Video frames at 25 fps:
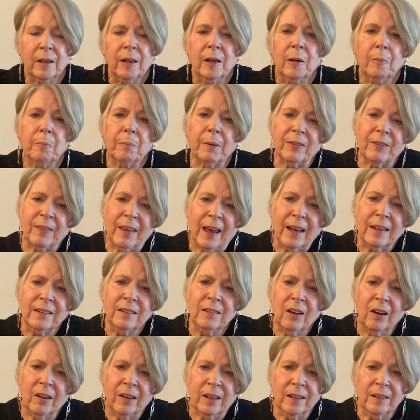But that
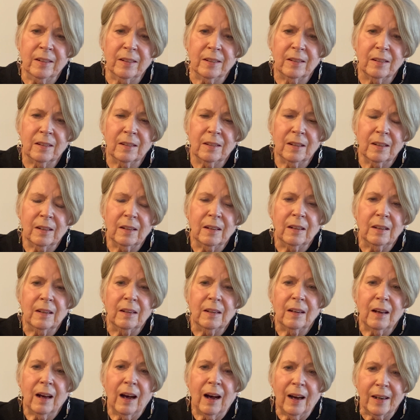night,
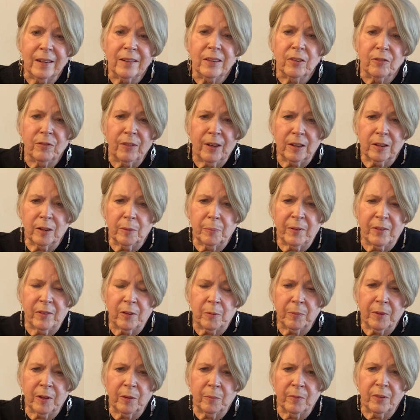I developed
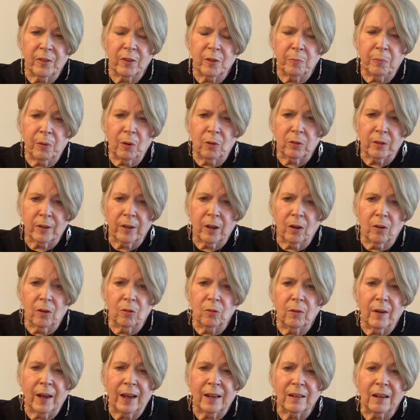symptoms of polio,
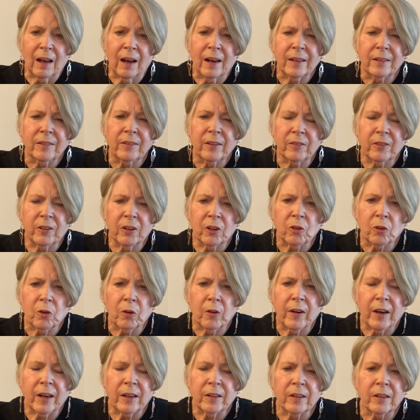and I
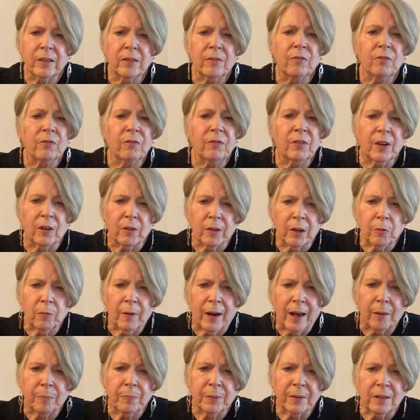deteriorated very
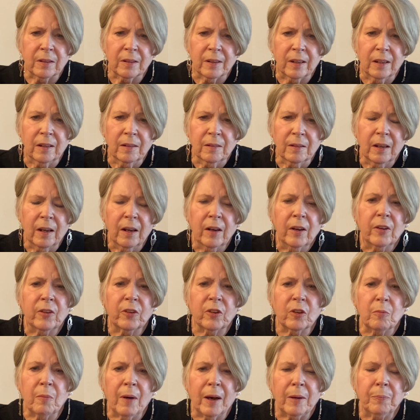rapidly.
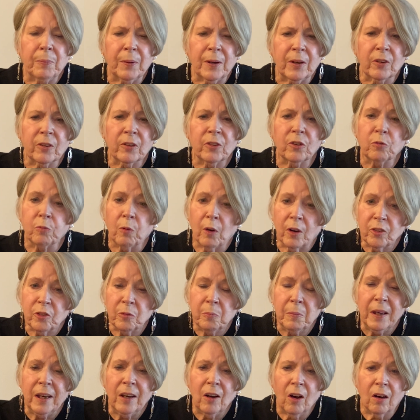So my parents rushed
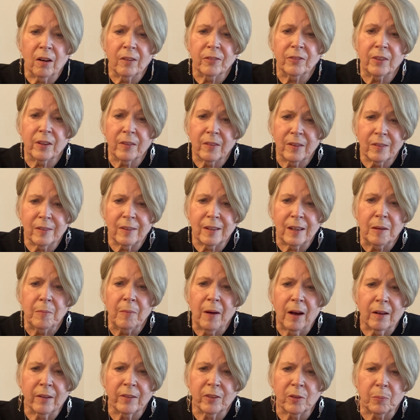me off to the same
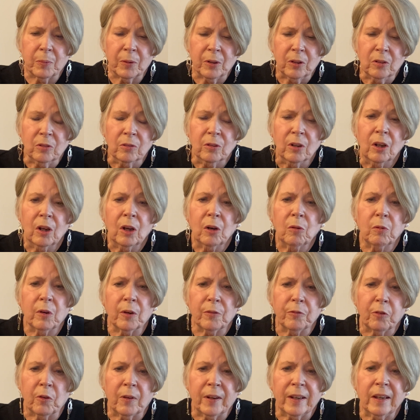hospital where
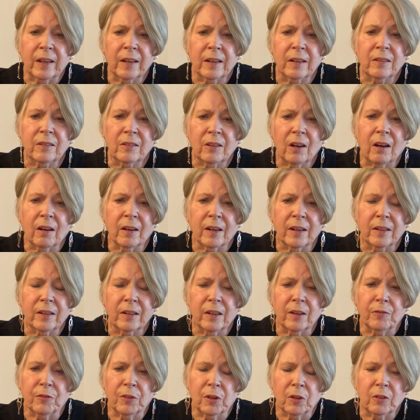Frankie had died a
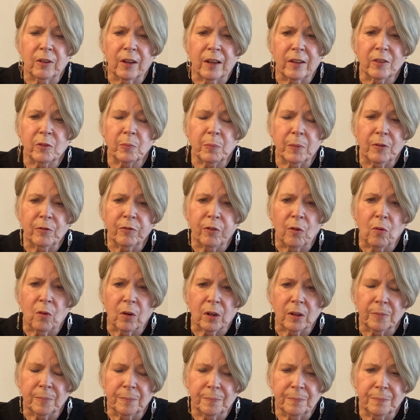few days before.